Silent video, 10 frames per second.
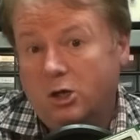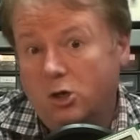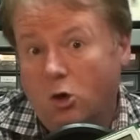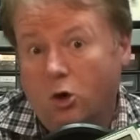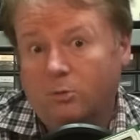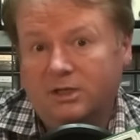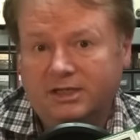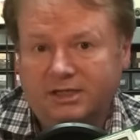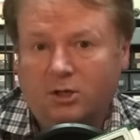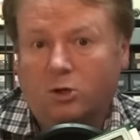
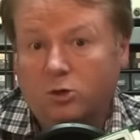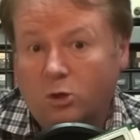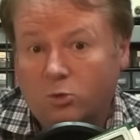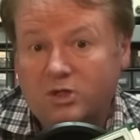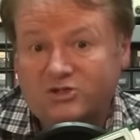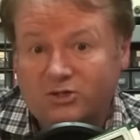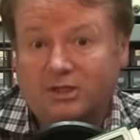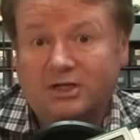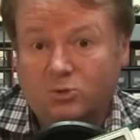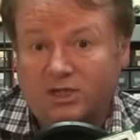Normally, the
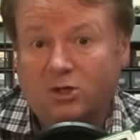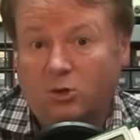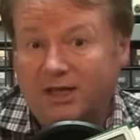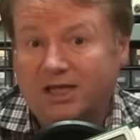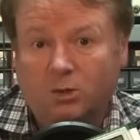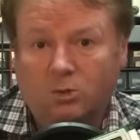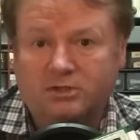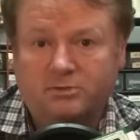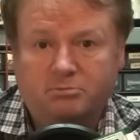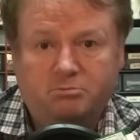original Arduino Mega will